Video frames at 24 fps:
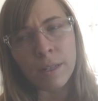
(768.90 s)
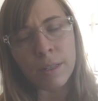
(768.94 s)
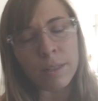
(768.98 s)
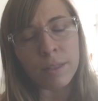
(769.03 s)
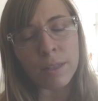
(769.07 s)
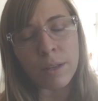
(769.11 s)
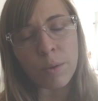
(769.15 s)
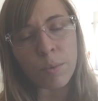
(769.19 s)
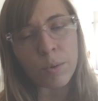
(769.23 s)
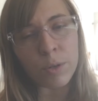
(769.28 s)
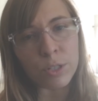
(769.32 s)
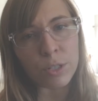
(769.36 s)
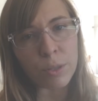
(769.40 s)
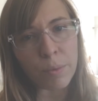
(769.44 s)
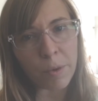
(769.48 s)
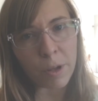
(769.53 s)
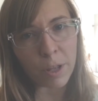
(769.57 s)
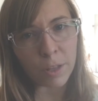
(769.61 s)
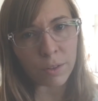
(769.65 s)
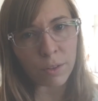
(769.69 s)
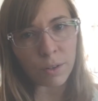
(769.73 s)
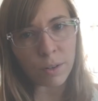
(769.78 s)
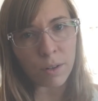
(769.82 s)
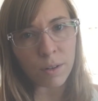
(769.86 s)
there were some
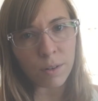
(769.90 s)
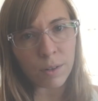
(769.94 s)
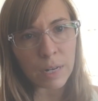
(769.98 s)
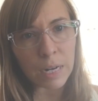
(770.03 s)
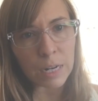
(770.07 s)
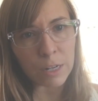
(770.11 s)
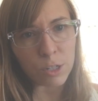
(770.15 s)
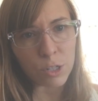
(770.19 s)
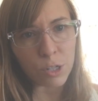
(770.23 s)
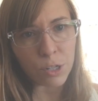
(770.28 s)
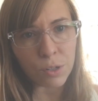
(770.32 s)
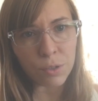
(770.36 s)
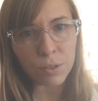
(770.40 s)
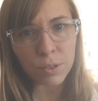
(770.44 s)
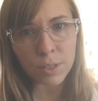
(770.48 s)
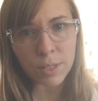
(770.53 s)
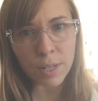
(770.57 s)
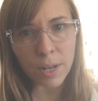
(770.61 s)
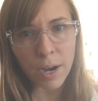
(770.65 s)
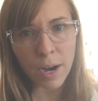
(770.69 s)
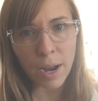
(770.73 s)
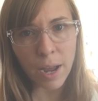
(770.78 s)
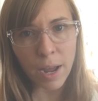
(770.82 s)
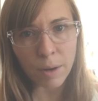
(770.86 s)
other issues
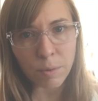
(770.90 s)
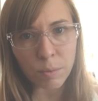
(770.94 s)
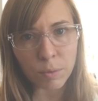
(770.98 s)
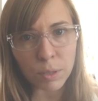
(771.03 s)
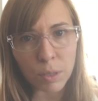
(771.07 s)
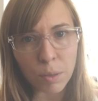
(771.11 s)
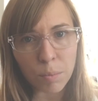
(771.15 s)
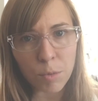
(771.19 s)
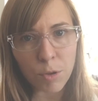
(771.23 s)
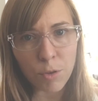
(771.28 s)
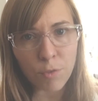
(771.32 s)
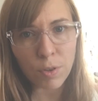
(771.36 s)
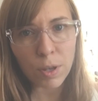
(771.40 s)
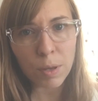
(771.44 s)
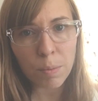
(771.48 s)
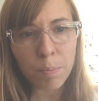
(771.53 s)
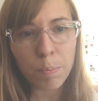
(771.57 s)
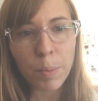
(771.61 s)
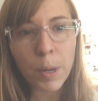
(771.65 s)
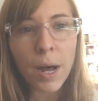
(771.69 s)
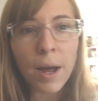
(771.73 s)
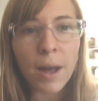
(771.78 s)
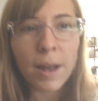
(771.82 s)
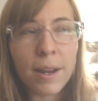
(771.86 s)
that I had with the movie,
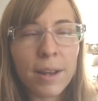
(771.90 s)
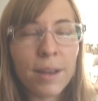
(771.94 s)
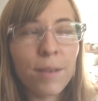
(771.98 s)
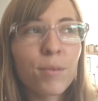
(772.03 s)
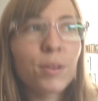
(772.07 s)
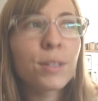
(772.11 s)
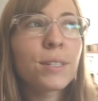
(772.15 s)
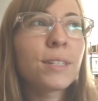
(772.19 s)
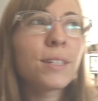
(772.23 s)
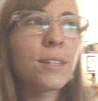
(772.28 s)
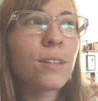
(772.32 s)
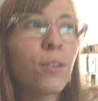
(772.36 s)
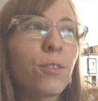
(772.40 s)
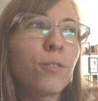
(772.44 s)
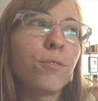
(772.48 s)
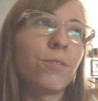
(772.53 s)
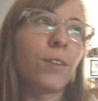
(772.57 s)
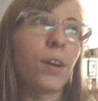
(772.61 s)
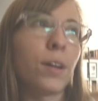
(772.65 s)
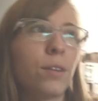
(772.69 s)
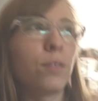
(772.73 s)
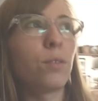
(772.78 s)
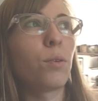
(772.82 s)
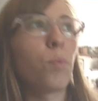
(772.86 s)
but it was still
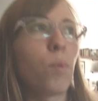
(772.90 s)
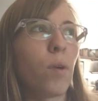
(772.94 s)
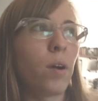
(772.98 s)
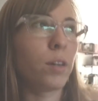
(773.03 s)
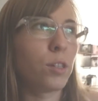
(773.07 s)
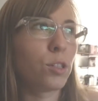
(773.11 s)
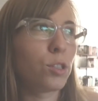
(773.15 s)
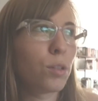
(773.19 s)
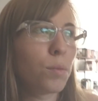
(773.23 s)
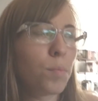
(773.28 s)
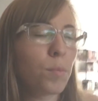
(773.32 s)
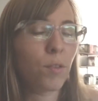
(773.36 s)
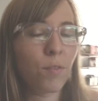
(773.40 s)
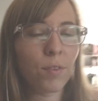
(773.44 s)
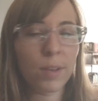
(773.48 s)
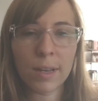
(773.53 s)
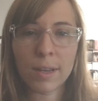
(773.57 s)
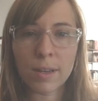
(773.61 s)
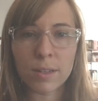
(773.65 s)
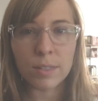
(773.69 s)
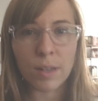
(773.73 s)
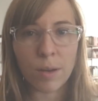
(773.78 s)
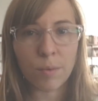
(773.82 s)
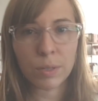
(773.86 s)
fun to watch the movie
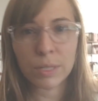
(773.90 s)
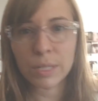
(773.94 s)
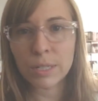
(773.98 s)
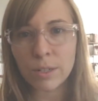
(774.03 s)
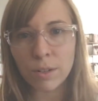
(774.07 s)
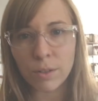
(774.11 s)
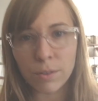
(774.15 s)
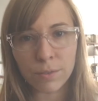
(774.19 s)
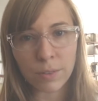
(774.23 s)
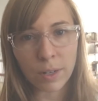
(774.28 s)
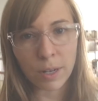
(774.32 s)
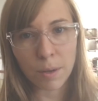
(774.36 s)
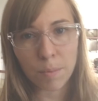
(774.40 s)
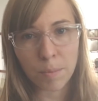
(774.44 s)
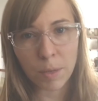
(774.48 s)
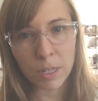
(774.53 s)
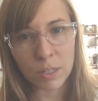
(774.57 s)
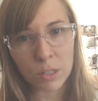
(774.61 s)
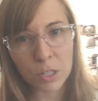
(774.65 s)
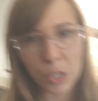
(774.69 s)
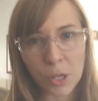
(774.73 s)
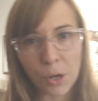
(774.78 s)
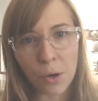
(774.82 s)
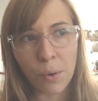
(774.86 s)
because I was still very
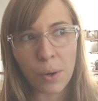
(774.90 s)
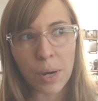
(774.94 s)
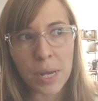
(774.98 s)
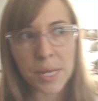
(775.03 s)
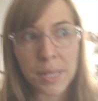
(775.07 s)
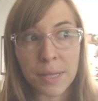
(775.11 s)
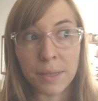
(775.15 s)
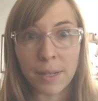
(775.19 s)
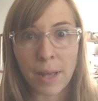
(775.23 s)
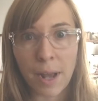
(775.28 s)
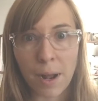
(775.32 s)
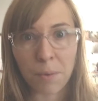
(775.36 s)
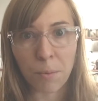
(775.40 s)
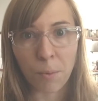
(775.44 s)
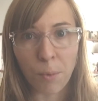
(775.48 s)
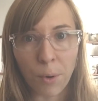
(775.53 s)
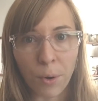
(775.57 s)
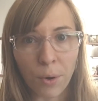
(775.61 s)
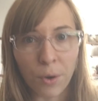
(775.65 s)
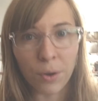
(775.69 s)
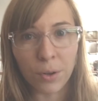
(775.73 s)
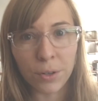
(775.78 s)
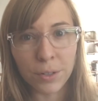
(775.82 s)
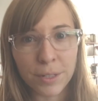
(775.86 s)
much so in that
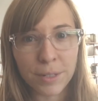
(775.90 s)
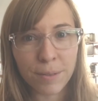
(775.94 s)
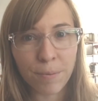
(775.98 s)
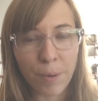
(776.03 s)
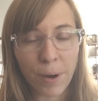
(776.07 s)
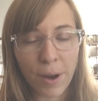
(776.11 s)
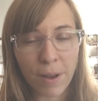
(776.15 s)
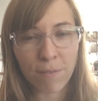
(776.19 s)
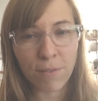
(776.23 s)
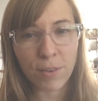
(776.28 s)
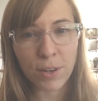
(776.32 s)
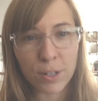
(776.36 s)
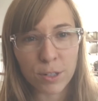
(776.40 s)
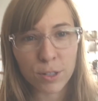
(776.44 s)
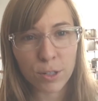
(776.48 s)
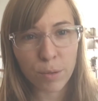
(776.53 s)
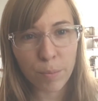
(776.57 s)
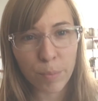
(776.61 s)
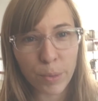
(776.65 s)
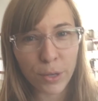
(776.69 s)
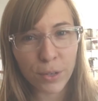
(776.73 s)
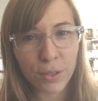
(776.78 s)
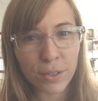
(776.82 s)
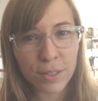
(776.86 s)
world when I finished the
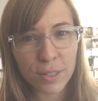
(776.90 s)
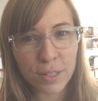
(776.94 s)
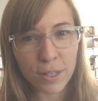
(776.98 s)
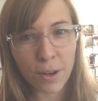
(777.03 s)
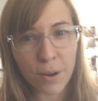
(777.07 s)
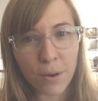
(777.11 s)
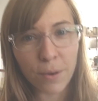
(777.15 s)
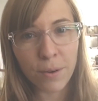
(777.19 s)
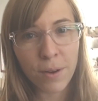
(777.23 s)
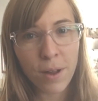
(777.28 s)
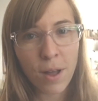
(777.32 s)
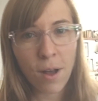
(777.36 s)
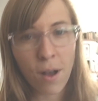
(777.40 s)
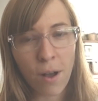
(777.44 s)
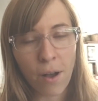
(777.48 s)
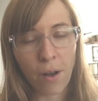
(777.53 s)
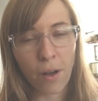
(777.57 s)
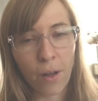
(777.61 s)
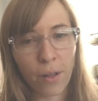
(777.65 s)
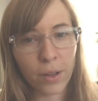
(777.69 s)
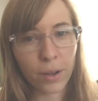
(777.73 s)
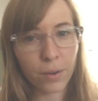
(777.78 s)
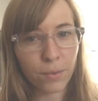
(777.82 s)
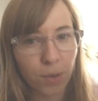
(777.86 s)
book, so
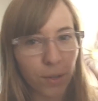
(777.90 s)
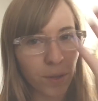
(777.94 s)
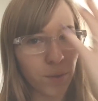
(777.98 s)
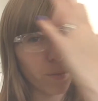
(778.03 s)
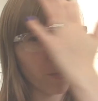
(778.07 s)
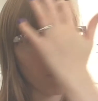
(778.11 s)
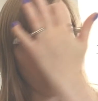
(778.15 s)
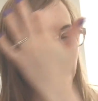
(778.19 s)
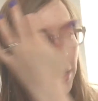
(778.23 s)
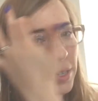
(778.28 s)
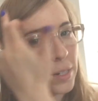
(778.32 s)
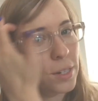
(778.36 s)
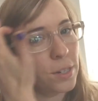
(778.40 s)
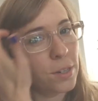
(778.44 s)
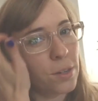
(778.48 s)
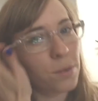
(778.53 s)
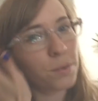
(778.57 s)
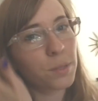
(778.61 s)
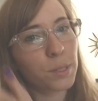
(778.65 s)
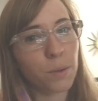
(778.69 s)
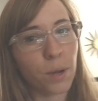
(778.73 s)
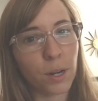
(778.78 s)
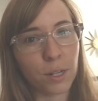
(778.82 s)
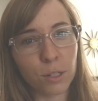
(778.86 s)
all I really wanted to do
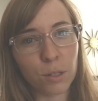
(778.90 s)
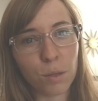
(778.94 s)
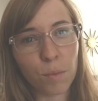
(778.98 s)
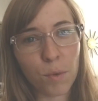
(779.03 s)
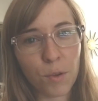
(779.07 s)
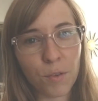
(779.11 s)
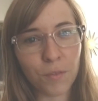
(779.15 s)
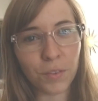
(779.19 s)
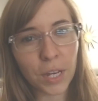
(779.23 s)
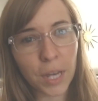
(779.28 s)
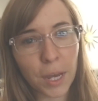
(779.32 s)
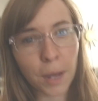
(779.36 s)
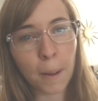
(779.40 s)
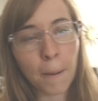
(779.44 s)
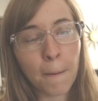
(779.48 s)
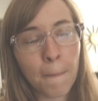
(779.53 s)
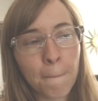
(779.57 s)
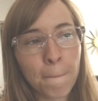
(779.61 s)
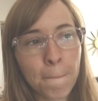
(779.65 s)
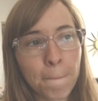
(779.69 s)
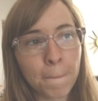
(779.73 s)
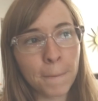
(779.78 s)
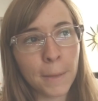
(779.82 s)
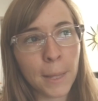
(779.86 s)
was watch the movie,
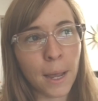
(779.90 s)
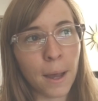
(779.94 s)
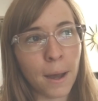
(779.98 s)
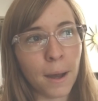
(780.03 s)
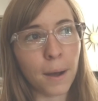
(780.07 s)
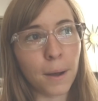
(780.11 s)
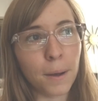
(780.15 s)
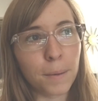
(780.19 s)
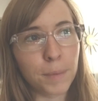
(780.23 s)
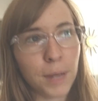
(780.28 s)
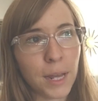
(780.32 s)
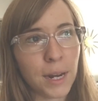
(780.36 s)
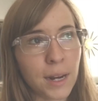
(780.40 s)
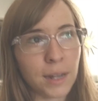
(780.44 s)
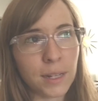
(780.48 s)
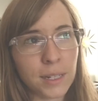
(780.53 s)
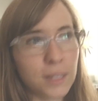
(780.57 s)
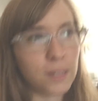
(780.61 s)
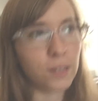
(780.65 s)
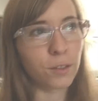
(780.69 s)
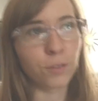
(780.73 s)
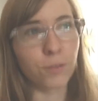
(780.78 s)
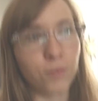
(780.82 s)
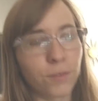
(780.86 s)
and I
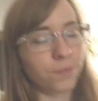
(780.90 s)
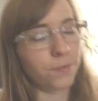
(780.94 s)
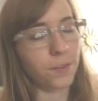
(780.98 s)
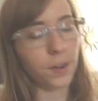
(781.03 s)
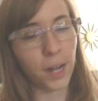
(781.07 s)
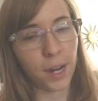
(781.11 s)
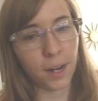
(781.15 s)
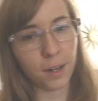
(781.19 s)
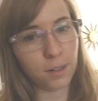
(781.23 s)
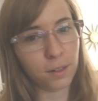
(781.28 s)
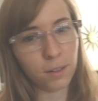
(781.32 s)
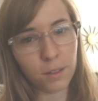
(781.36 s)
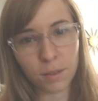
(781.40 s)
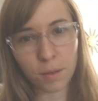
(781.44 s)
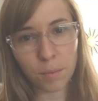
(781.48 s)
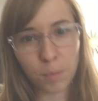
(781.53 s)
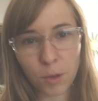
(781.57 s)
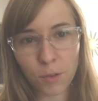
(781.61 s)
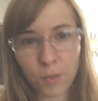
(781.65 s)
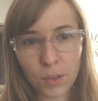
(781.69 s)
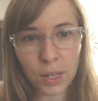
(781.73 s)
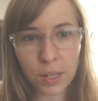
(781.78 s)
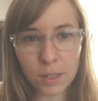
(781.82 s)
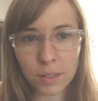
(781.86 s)
still find the
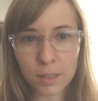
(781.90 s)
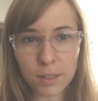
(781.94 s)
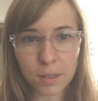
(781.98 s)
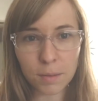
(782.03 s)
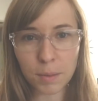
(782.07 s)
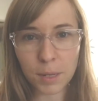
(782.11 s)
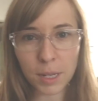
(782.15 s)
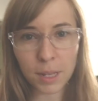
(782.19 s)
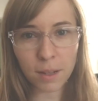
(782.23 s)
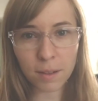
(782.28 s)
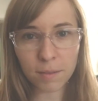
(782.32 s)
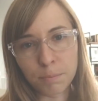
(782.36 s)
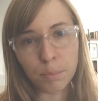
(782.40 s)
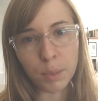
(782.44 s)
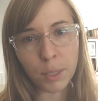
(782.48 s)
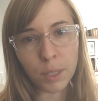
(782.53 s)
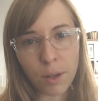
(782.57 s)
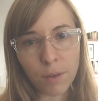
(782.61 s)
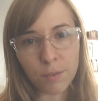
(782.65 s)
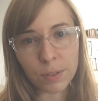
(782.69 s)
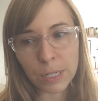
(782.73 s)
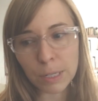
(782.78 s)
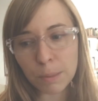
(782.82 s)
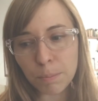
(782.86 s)
movies to be
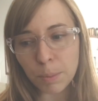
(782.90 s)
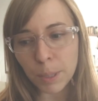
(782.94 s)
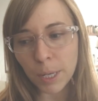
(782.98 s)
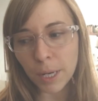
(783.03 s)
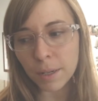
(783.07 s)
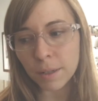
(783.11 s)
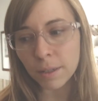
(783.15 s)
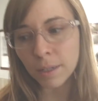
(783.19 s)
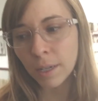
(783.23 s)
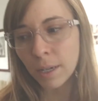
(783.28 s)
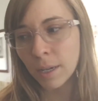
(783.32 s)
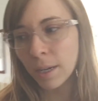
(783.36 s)
beloved, but